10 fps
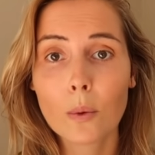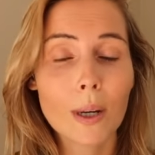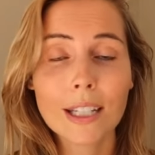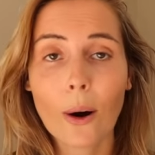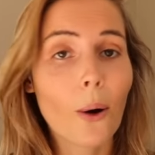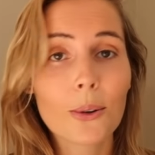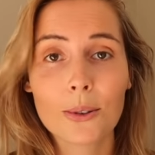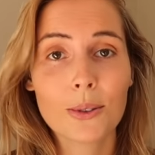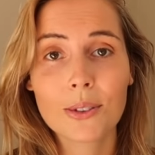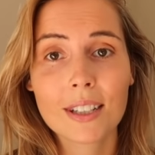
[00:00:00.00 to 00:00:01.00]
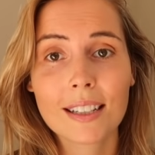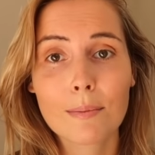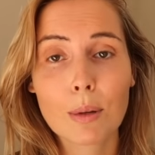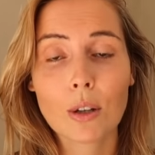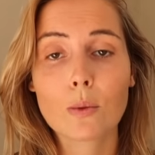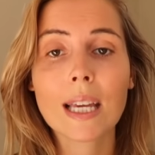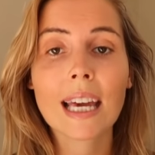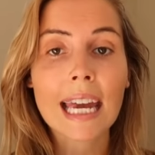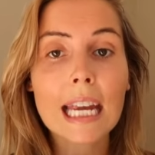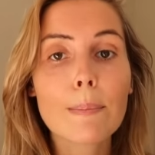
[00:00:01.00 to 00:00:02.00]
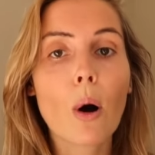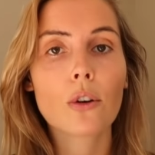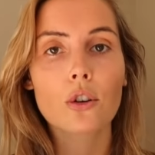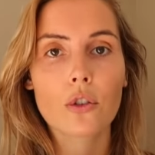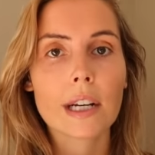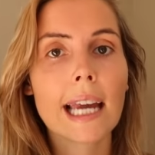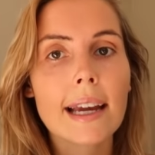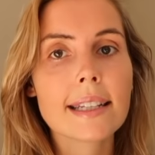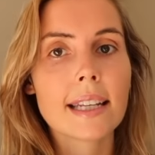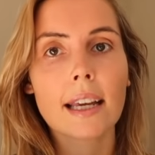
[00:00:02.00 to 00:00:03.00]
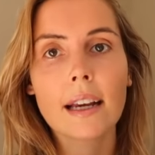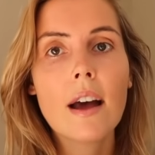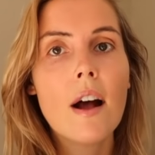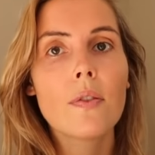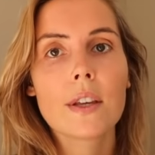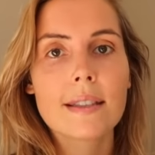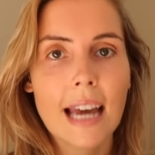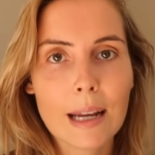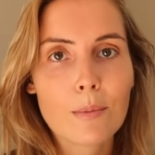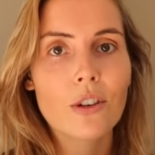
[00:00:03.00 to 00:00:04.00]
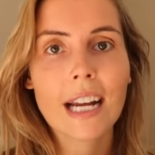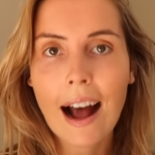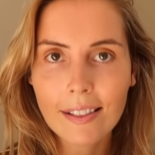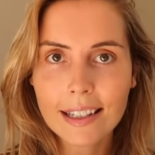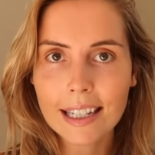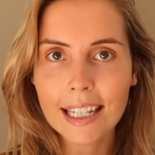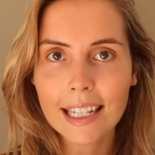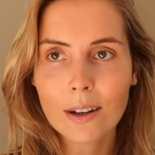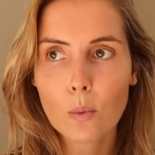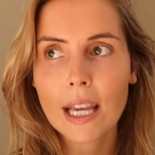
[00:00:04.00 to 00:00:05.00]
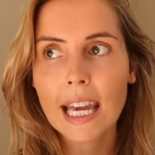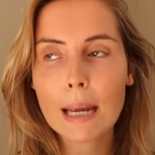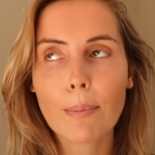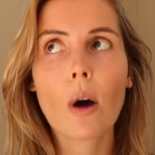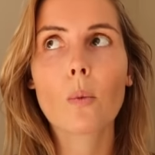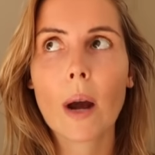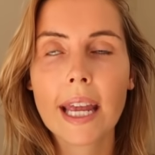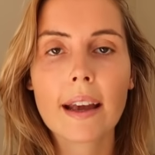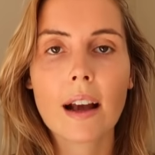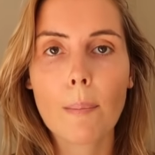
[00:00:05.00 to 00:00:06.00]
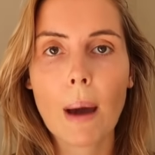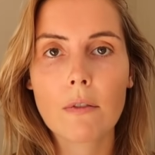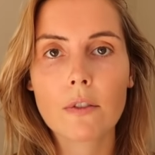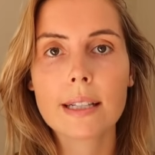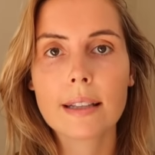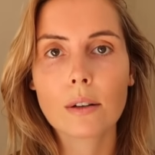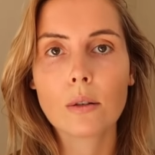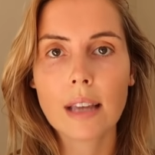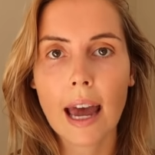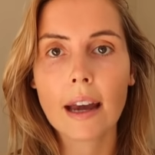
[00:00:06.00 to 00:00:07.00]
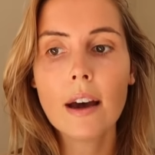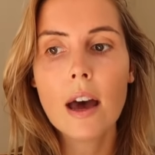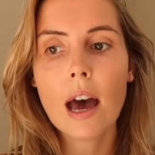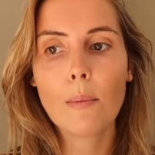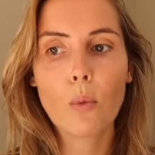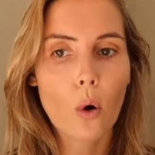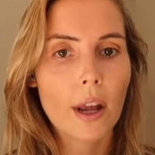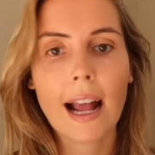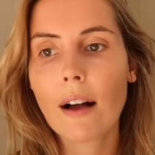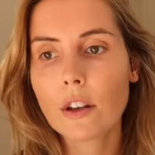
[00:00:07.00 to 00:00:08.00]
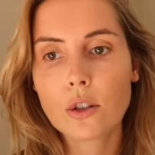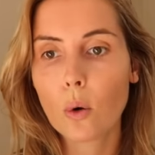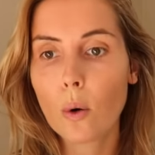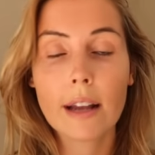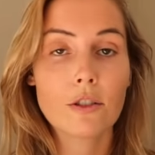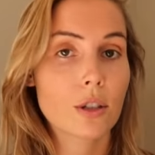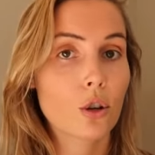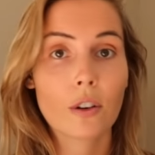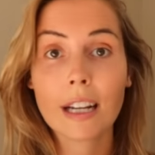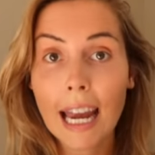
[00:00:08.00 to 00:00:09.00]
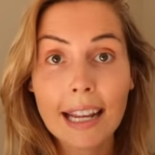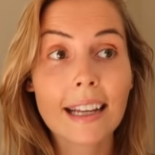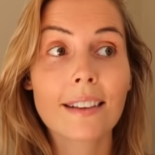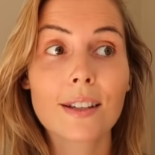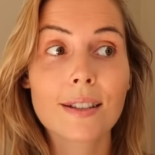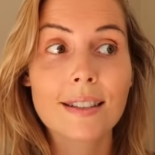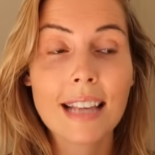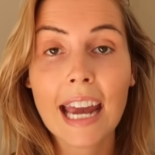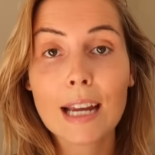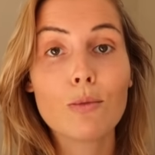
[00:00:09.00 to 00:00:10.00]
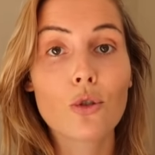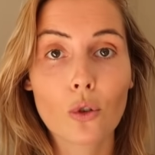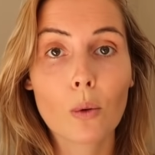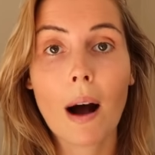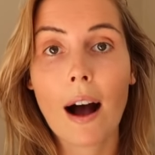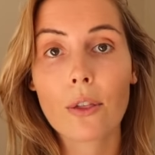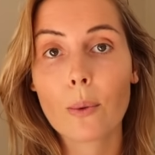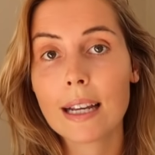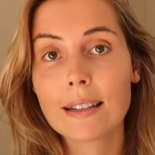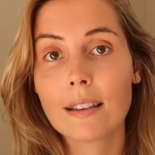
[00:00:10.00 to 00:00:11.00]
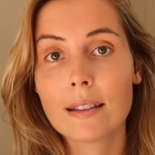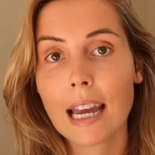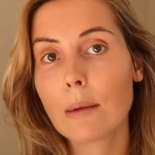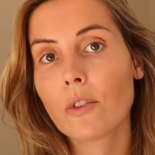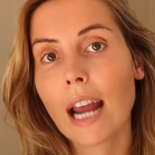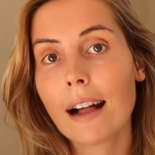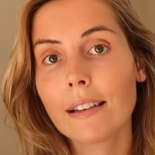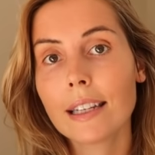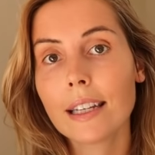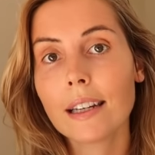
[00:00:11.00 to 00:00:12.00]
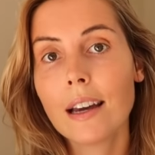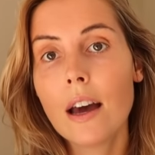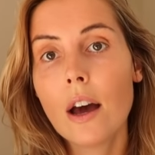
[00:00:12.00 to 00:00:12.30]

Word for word: we don't because we keep on creating the same reality. We keep on waking up every single day and walking out the door and just creating the same neural pathways and the same reality.